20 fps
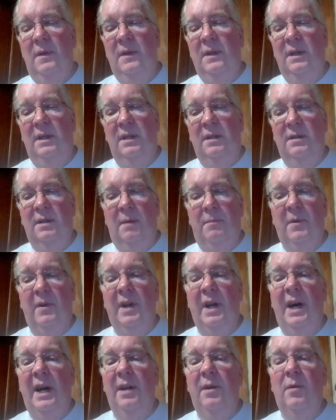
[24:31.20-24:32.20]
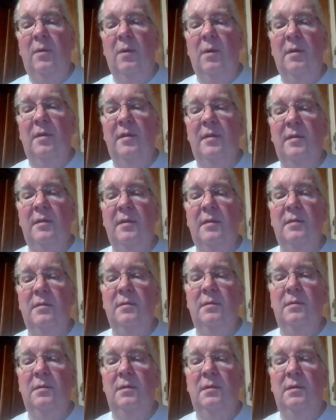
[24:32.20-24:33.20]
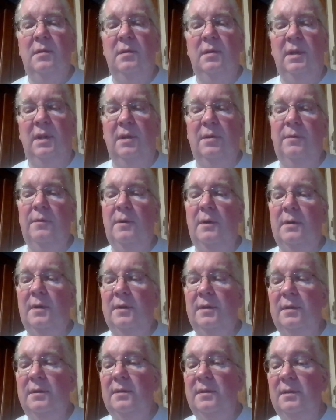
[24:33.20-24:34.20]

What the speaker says: The number 9 horse, Neilrock,